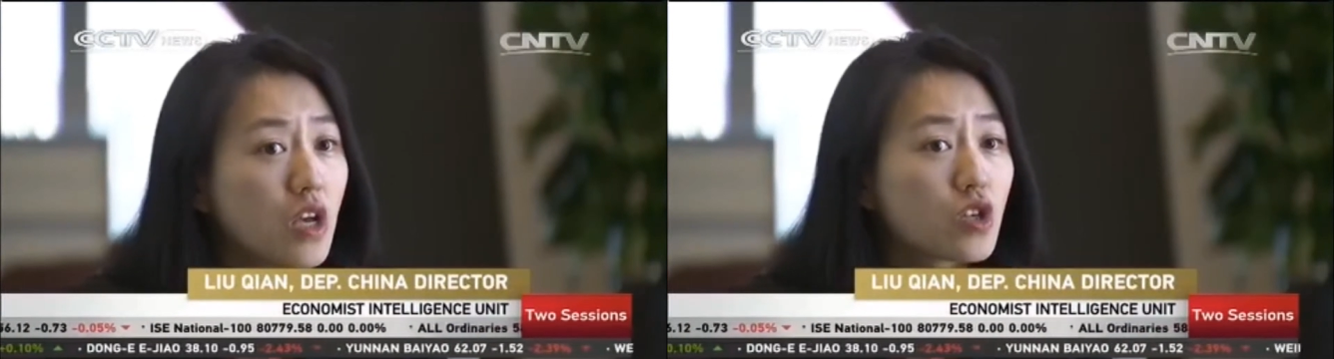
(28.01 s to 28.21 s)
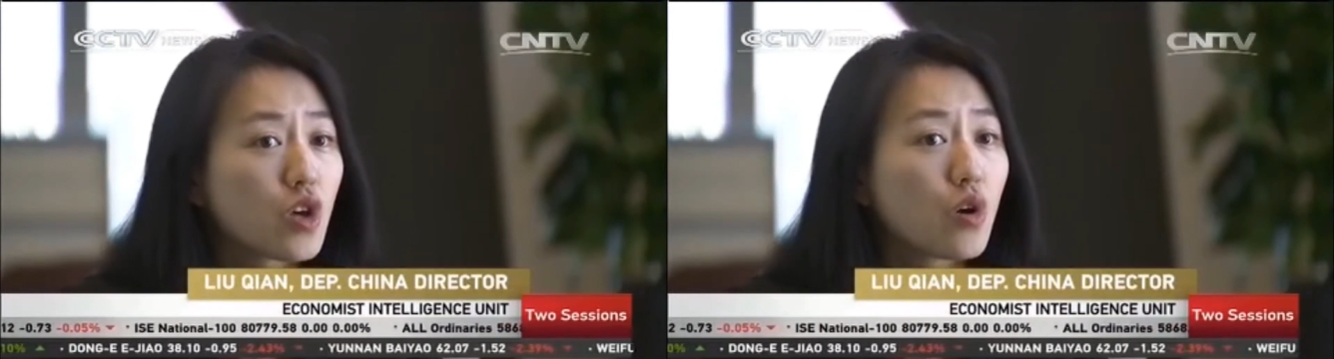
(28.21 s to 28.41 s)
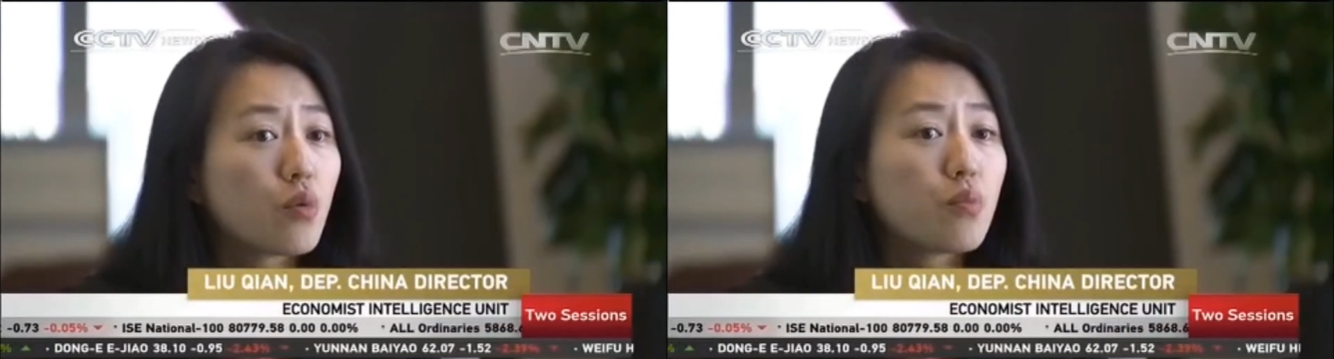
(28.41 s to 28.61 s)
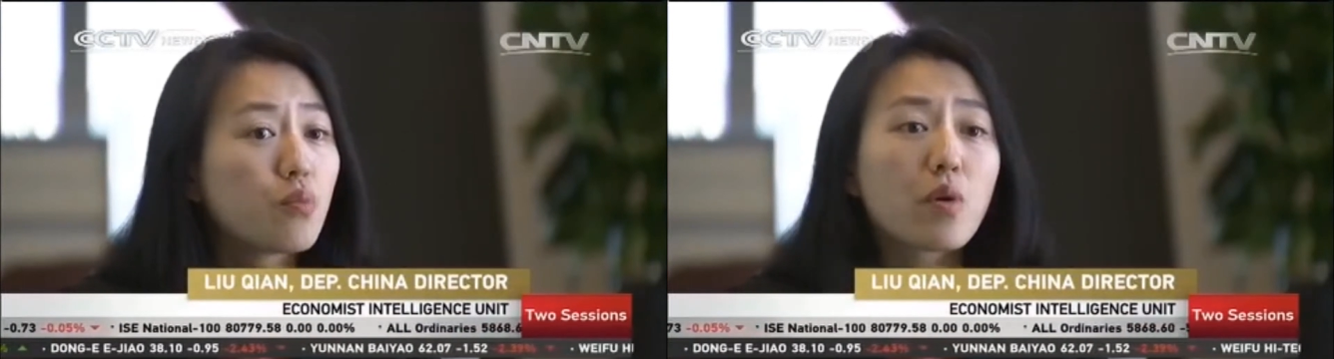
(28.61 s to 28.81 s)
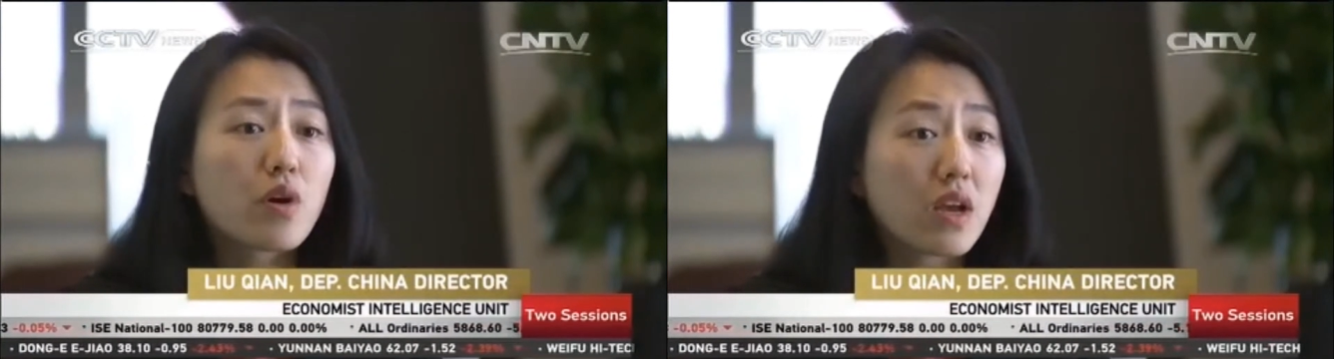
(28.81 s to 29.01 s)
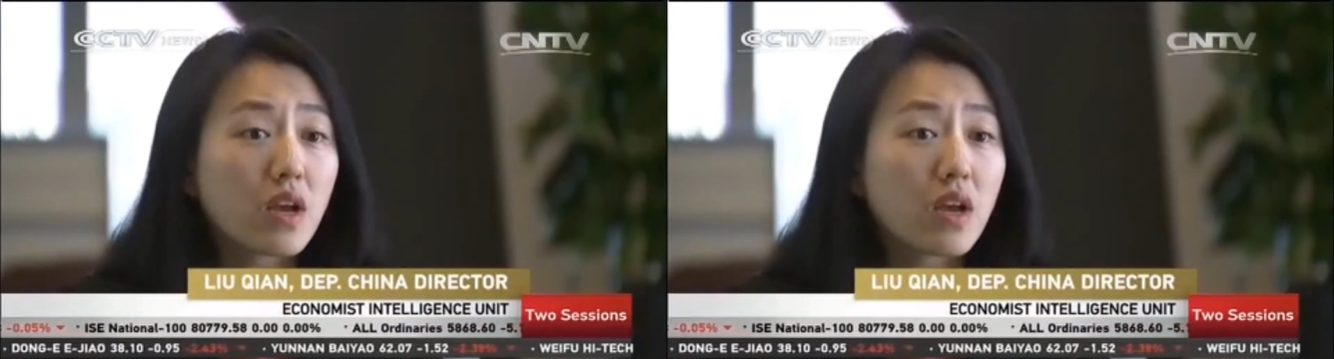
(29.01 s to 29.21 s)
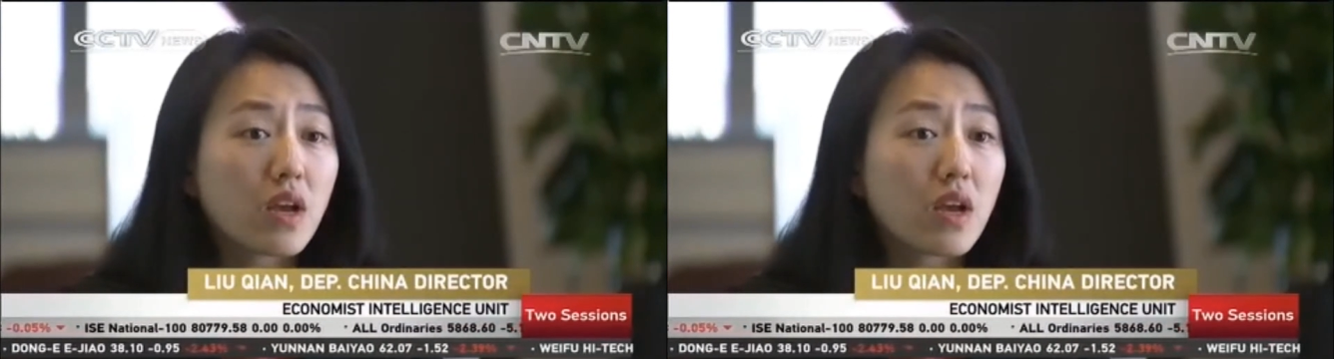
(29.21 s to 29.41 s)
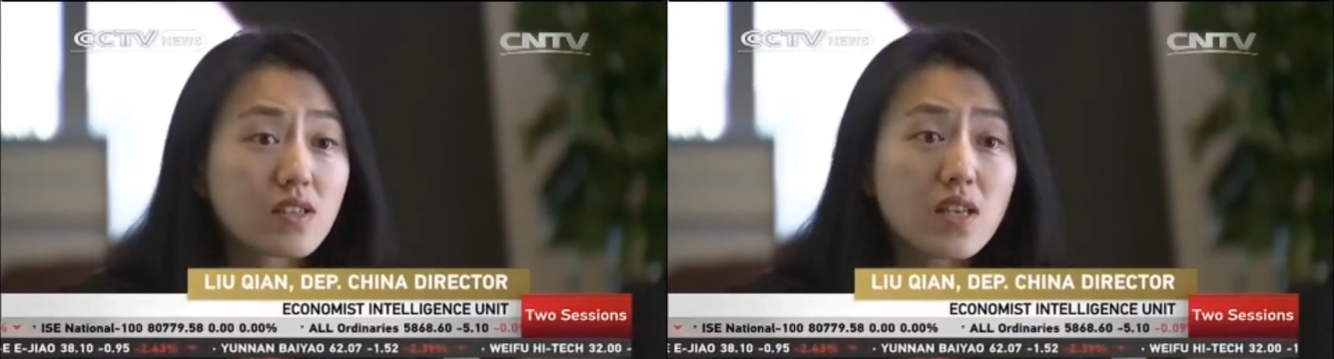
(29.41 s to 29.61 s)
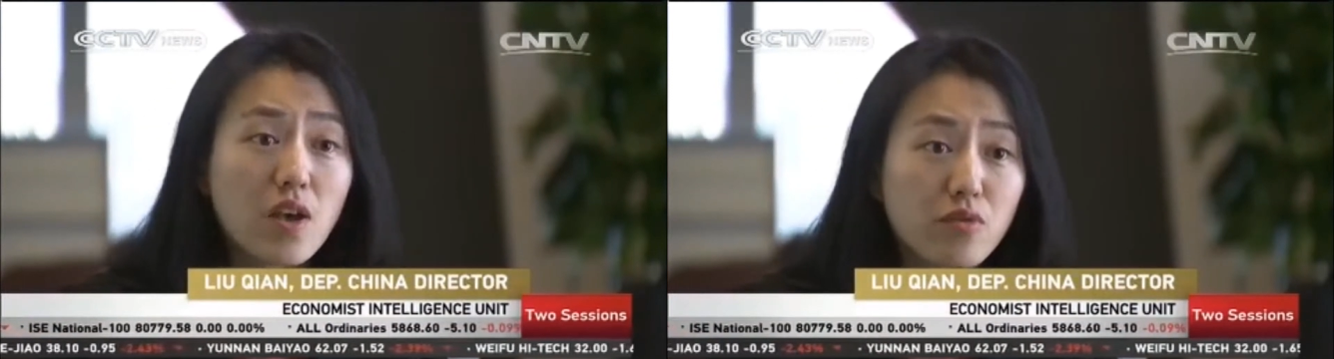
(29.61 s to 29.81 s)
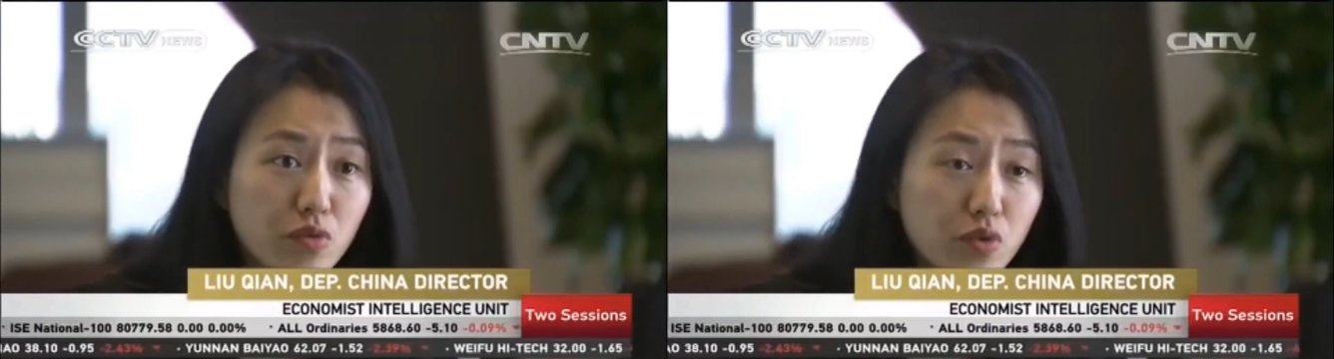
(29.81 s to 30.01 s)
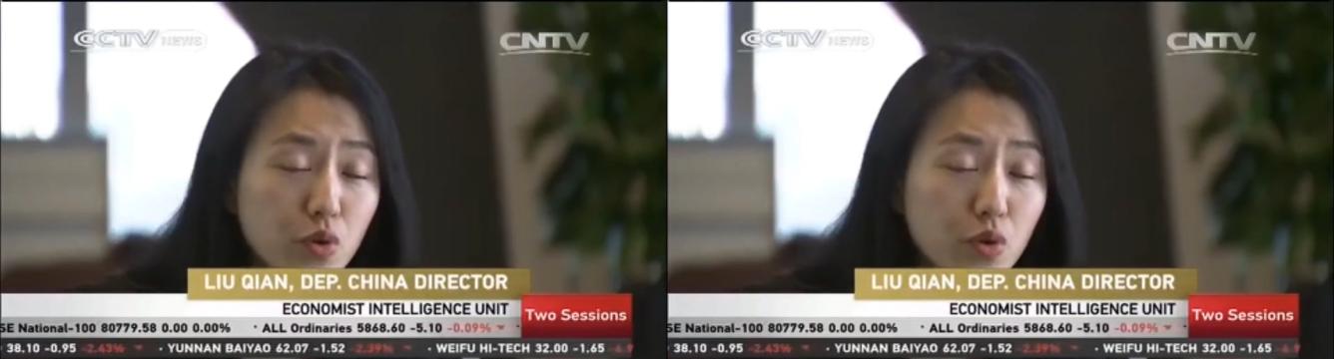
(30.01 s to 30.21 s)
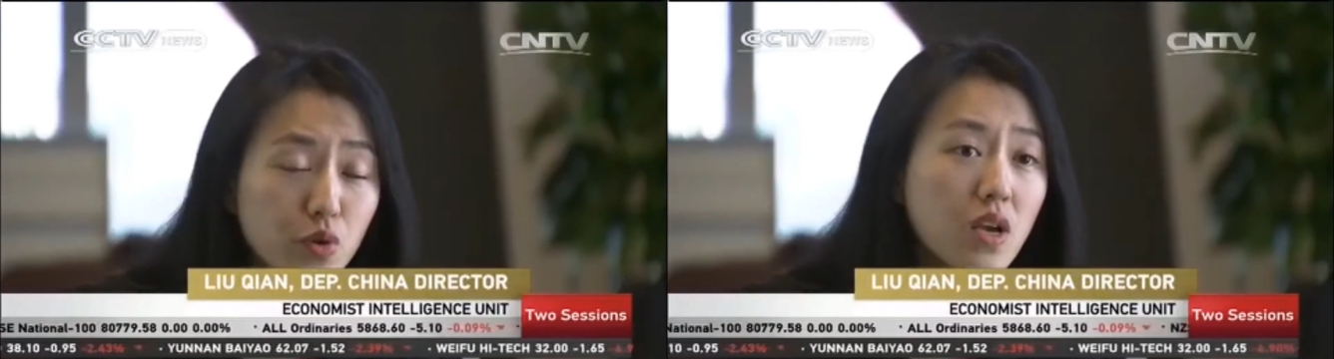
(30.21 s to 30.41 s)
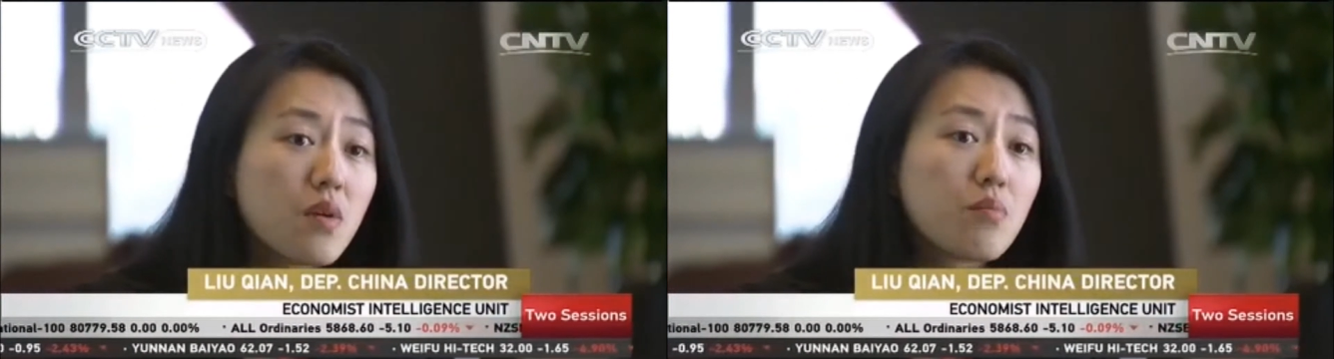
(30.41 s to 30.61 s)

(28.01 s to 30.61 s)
So people are interested in safer food,